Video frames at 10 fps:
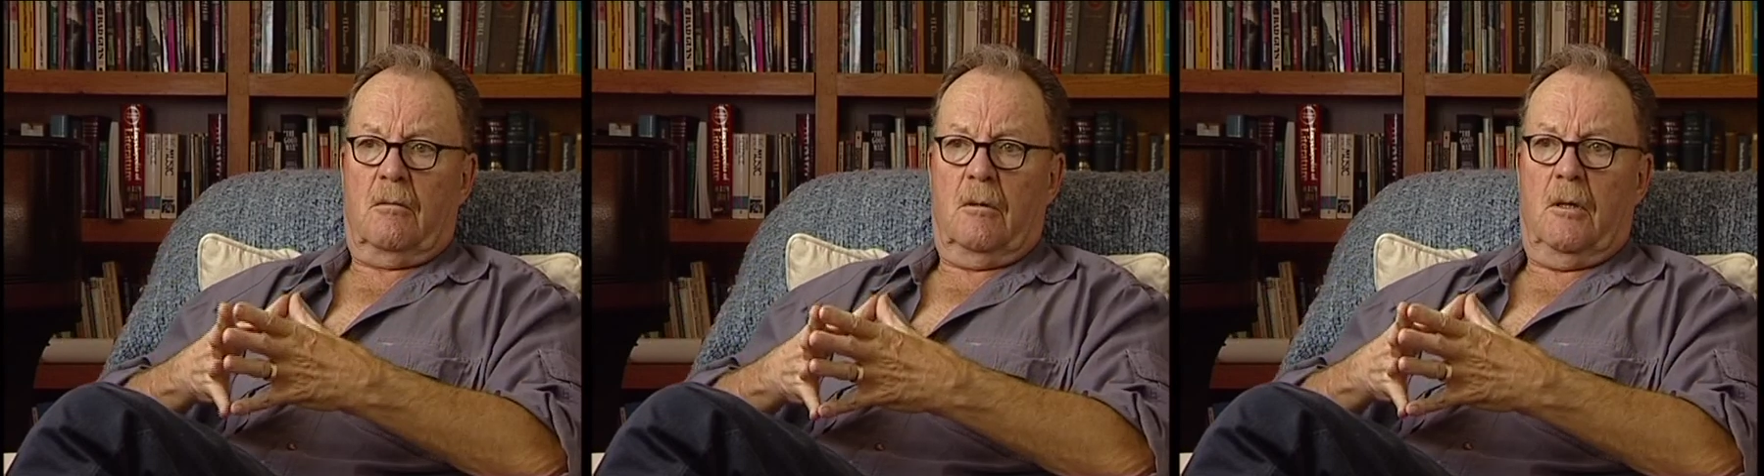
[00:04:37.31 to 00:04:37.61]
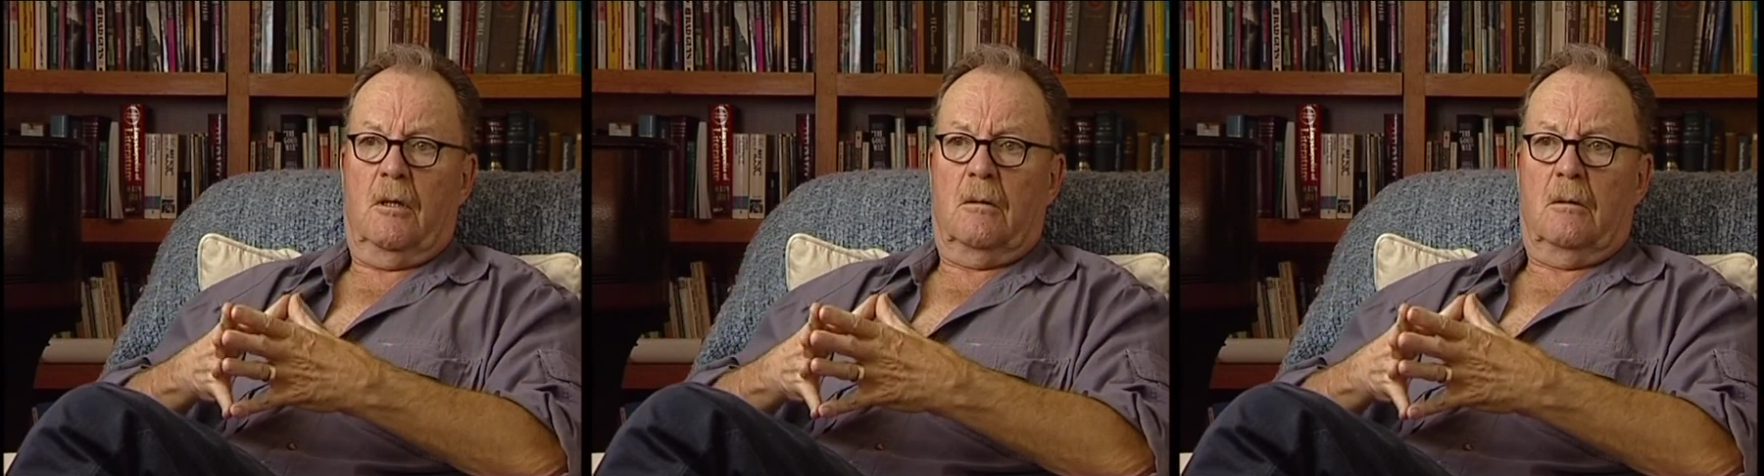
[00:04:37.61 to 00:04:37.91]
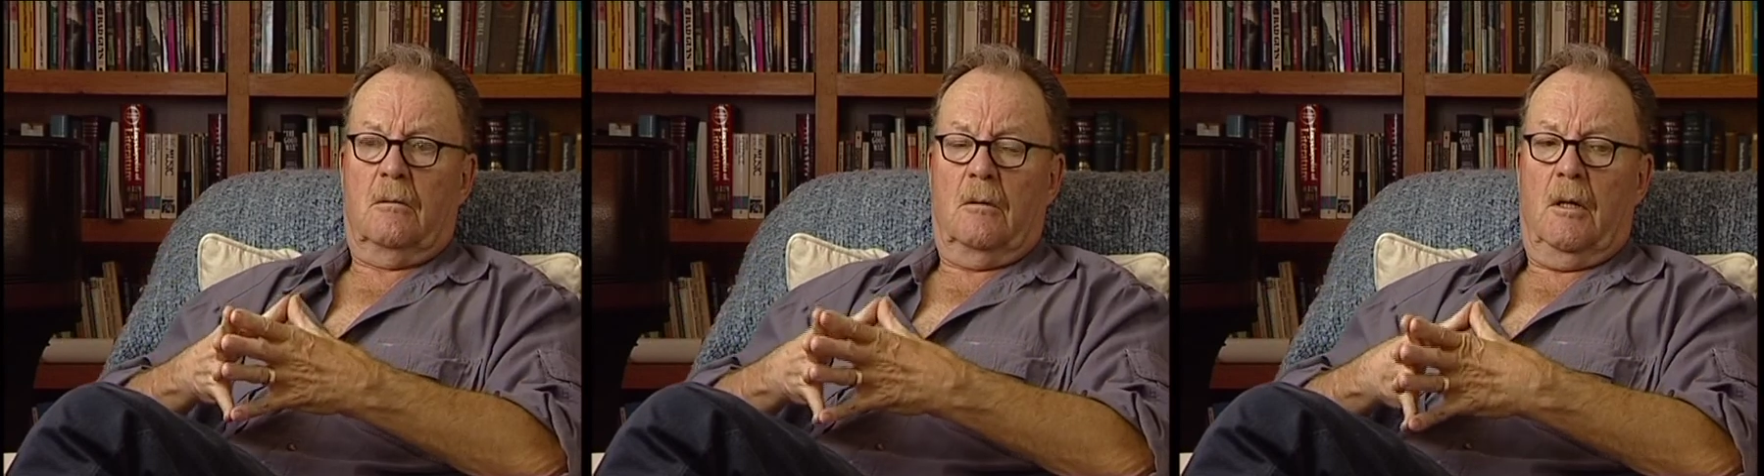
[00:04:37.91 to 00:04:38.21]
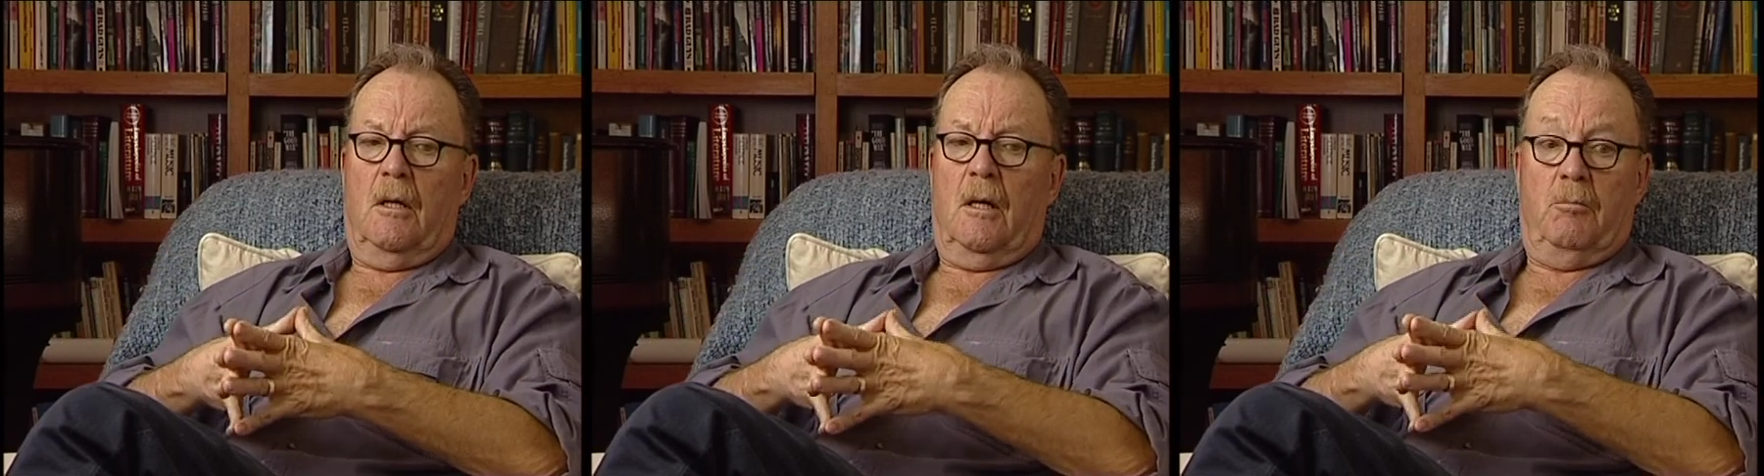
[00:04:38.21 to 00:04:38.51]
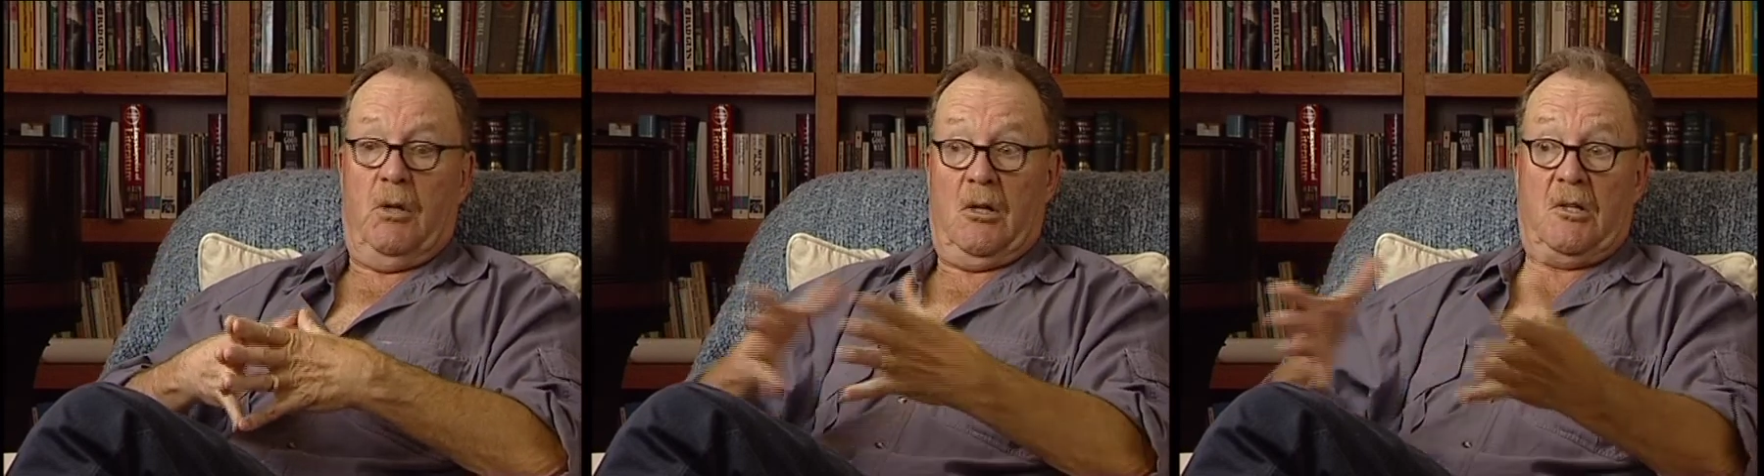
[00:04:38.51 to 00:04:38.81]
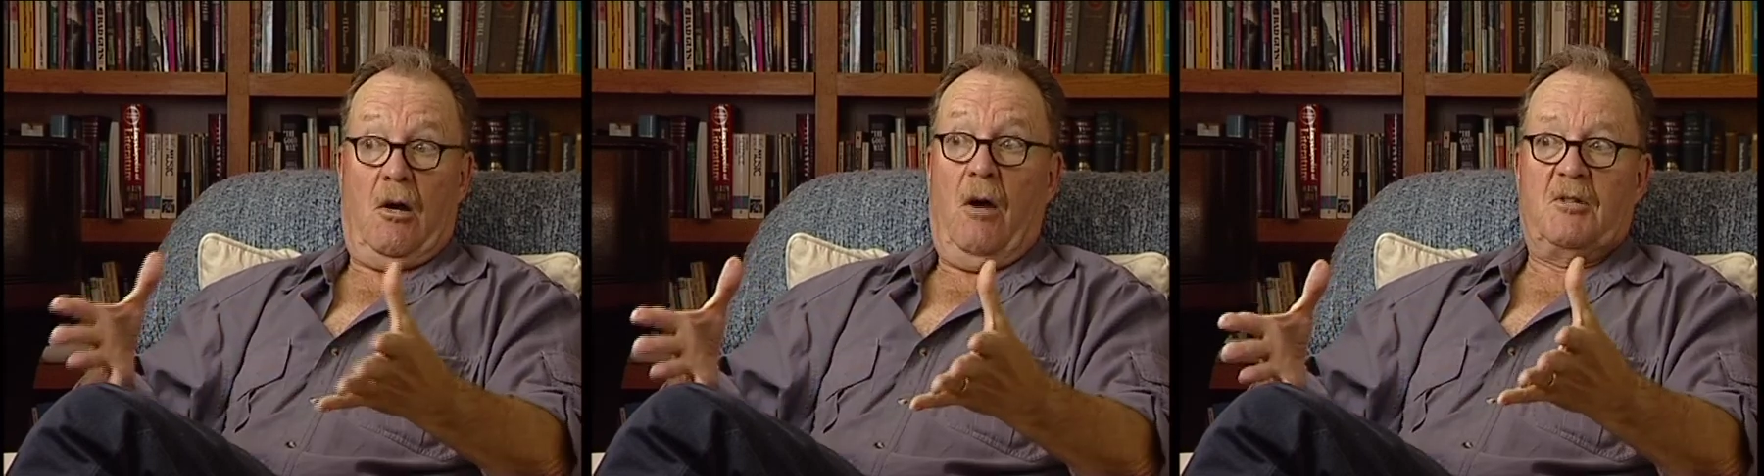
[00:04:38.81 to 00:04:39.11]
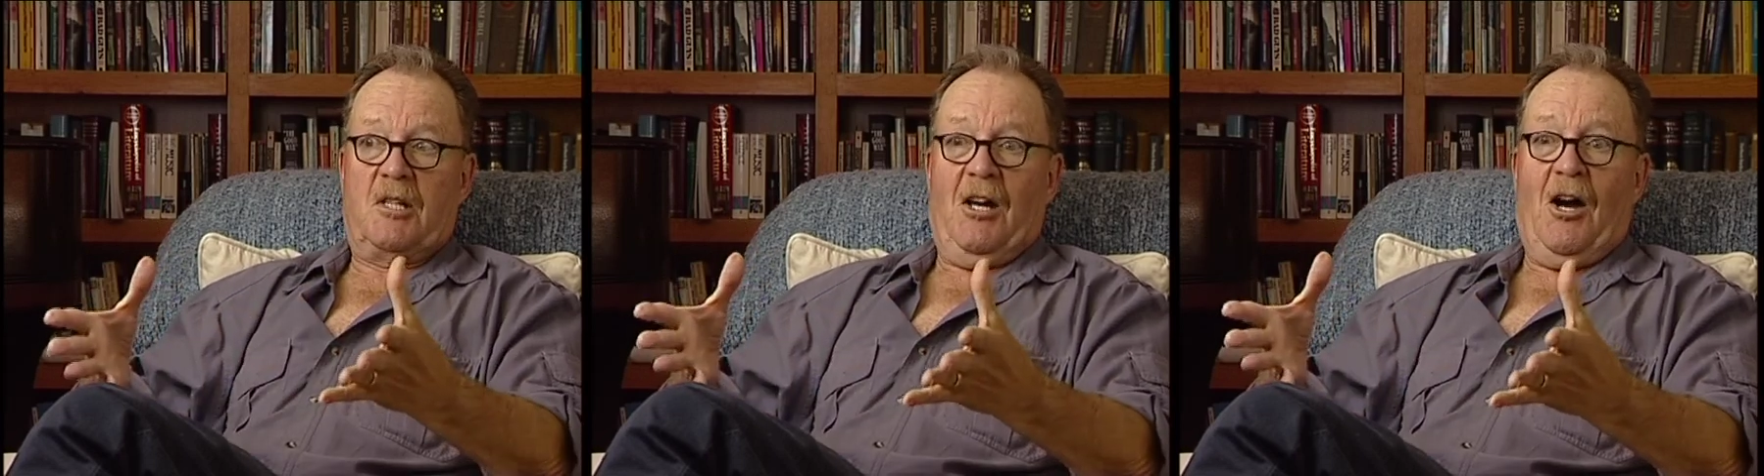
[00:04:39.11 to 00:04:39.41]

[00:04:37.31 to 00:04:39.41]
You know? and, and because they obviously